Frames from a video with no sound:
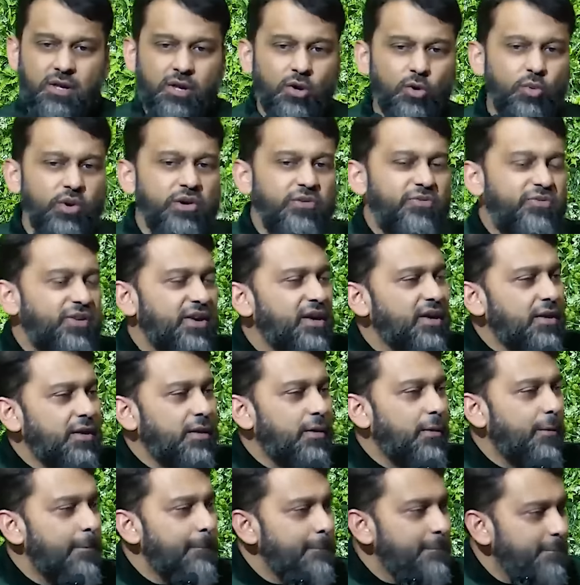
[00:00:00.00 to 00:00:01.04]
We feel
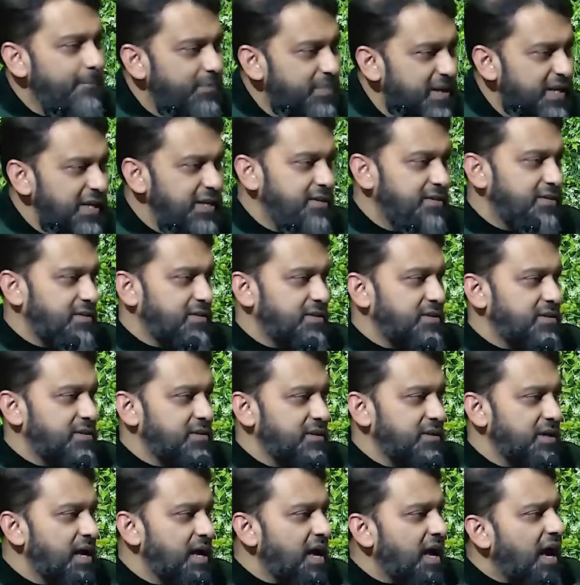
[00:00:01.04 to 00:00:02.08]
peace.
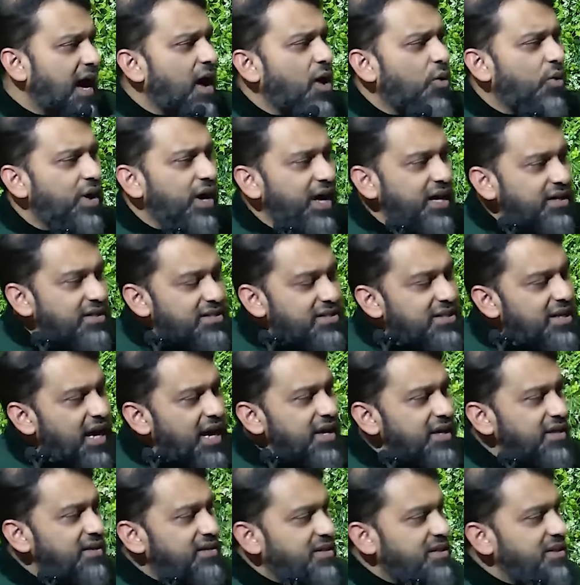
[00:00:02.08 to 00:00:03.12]
Our
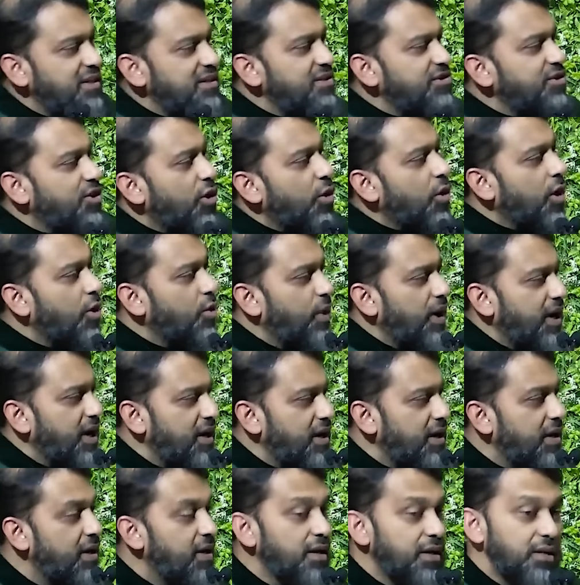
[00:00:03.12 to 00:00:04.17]
anxieties go
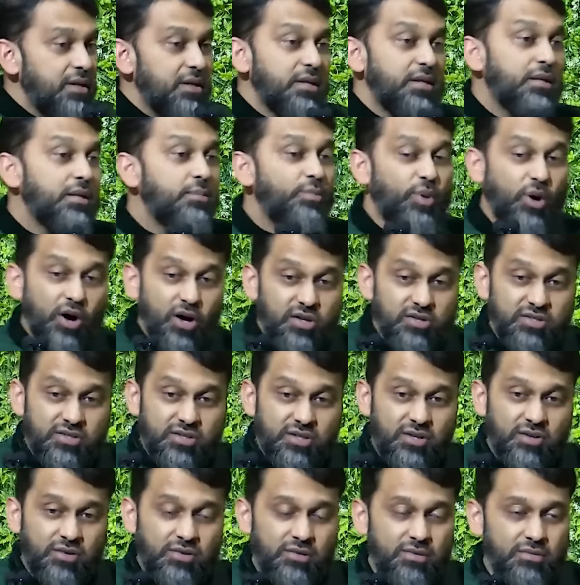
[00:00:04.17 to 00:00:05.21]
away. Pause
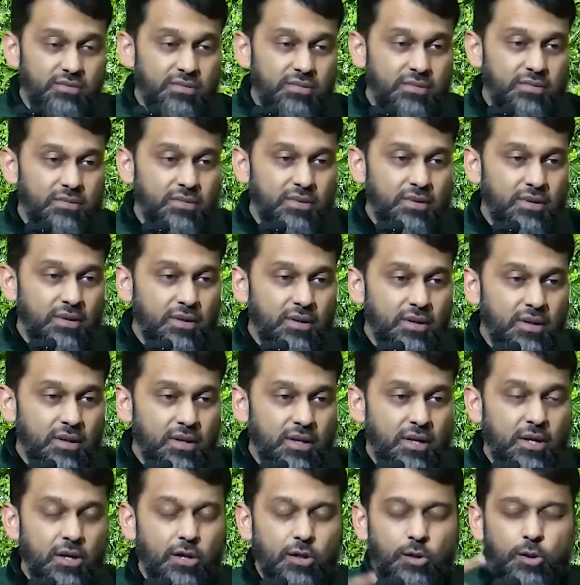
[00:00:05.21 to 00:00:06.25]
here.
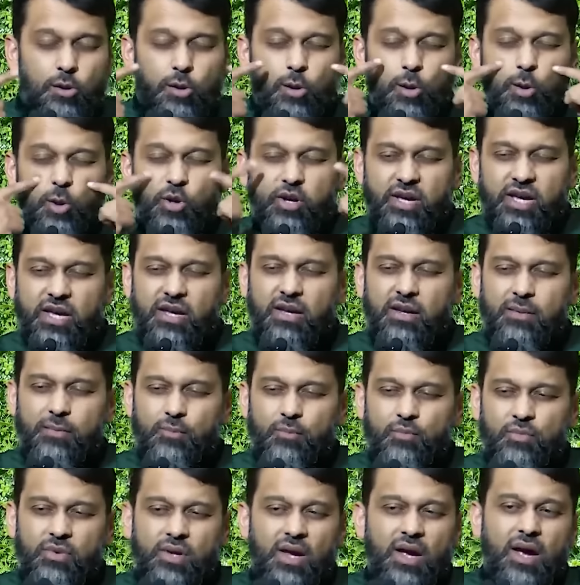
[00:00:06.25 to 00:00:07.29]
Looking
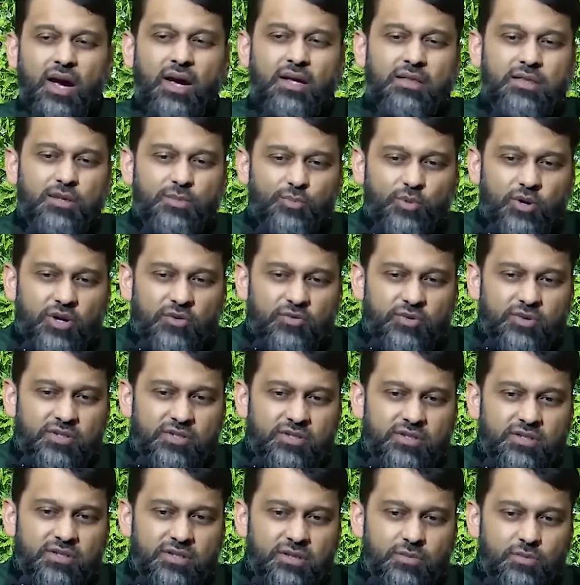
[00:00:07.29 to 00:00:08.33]
at the Prophet
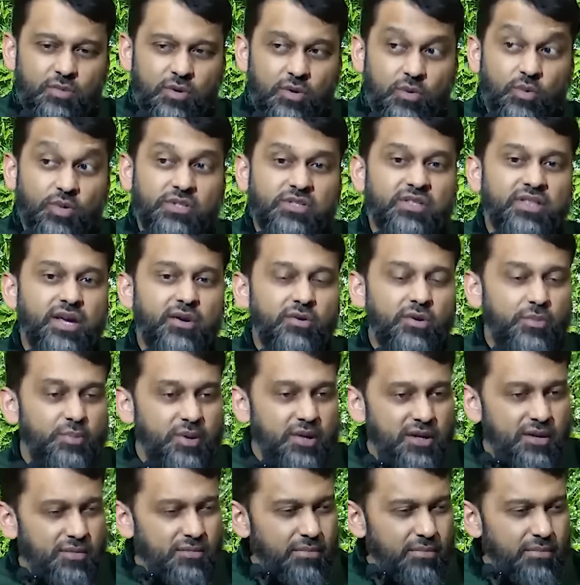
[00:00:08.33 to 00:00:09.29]
was therapy.